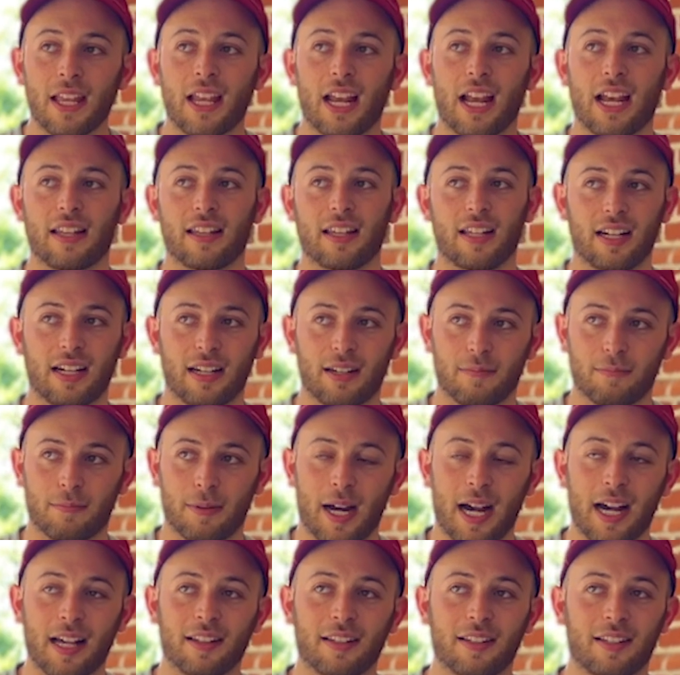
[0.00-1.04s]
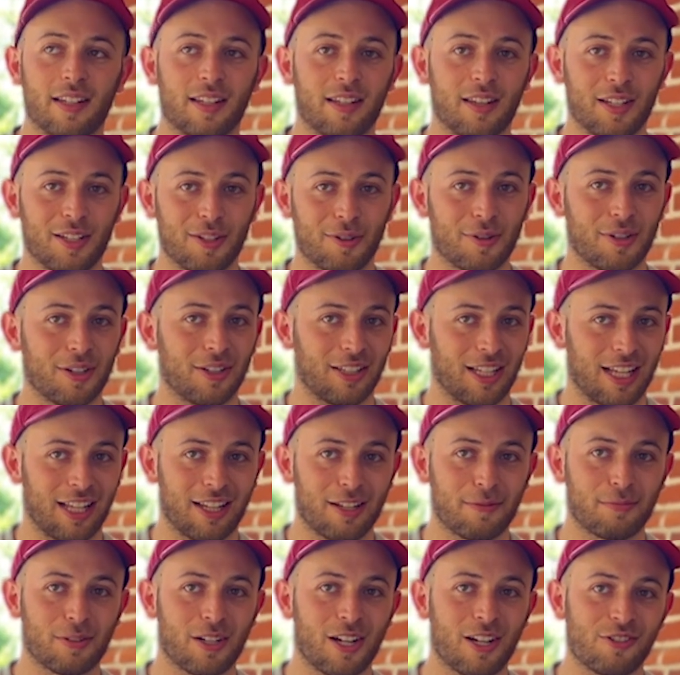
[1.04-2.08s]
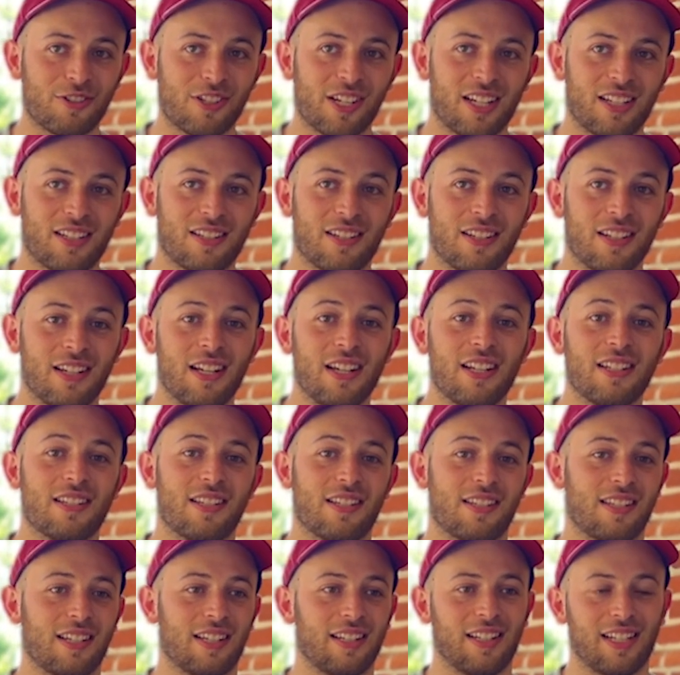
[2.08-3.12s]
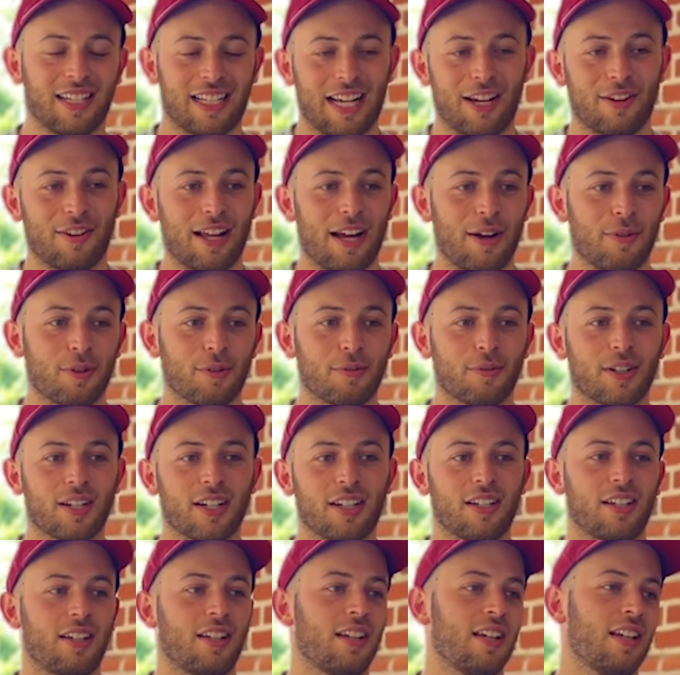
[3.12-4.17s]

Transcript: and then I piloted the ukulele project to see like how that would work.